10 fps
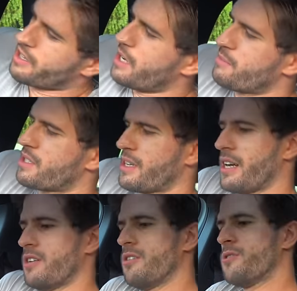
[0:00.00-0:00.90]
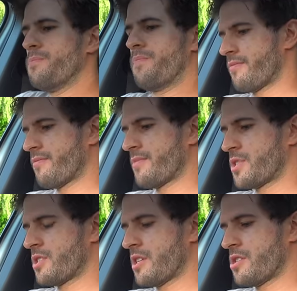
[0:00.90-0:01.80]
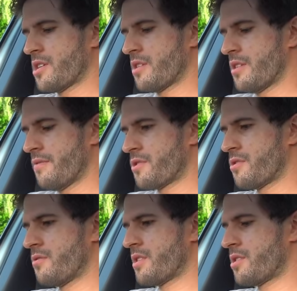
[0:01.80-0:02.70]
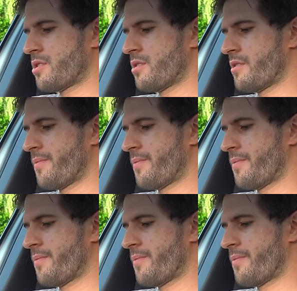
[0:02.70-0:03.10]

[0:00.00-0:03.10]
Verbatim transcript: games at home. Hmm, she says she can leave soonish